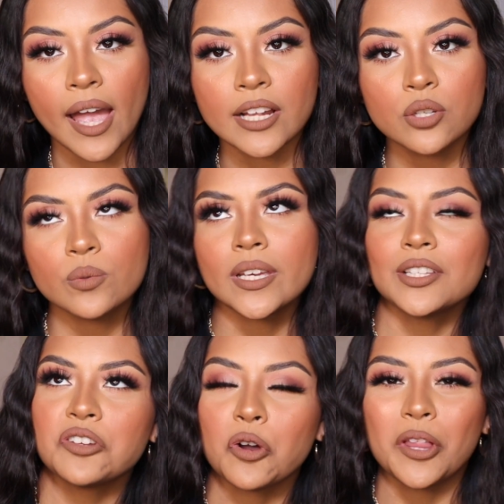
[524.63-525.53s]
I do
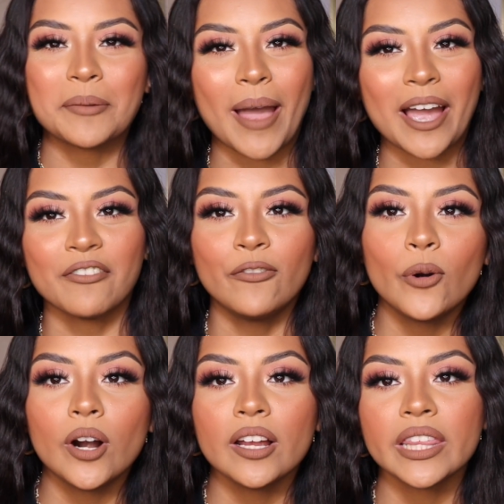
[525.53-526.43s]
tend to go like back and
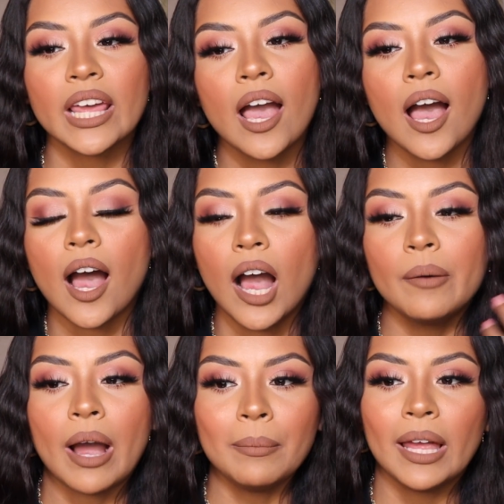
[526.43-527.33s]
forth.
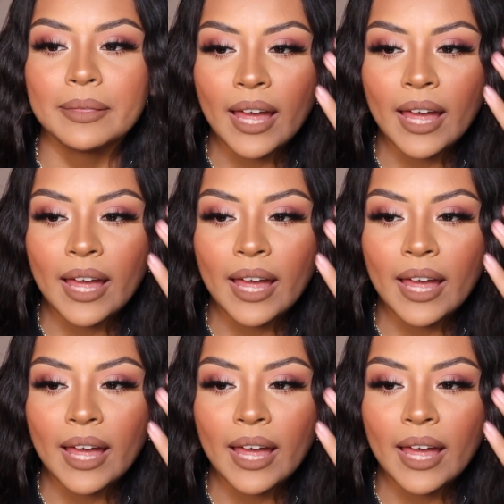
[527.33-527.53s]
I'm like